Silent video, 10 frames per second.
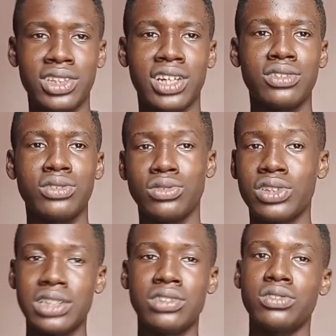you can do, you
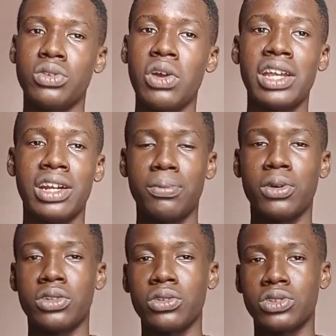can go ahead and
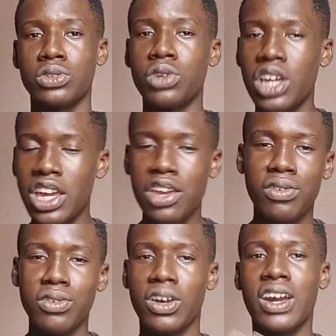report also. If
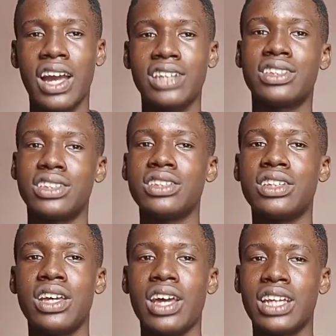you can't
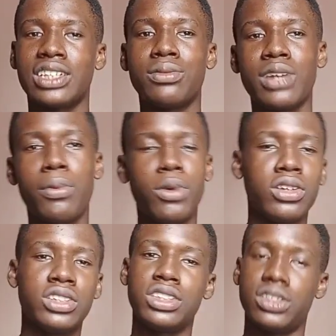accept
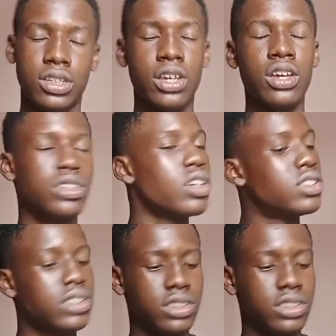apologies, just